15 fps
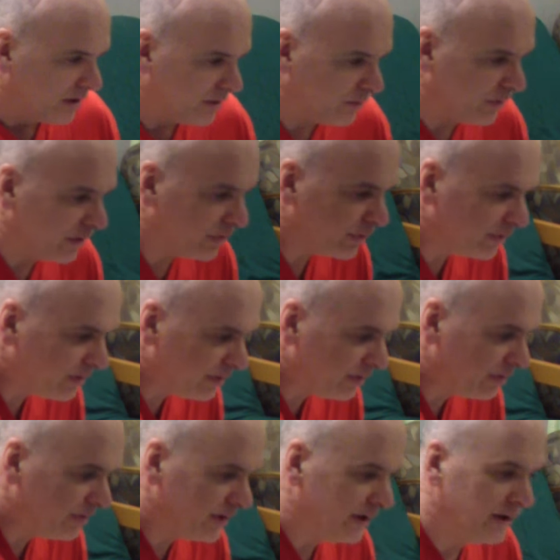with
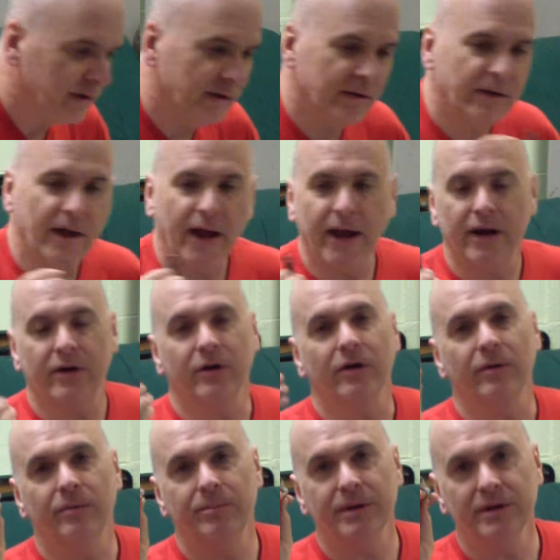the
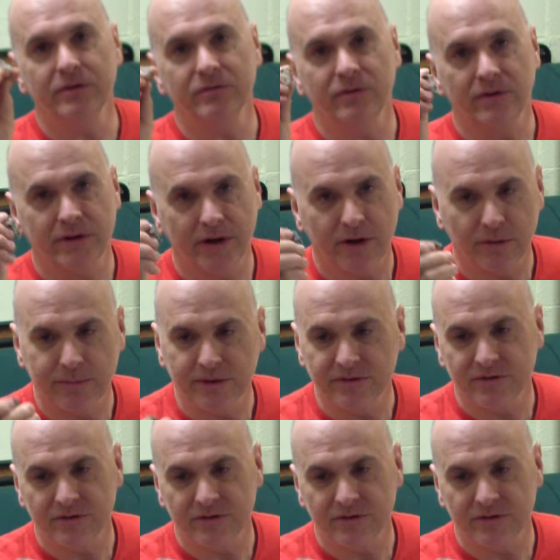anchor piece for the tailpiece.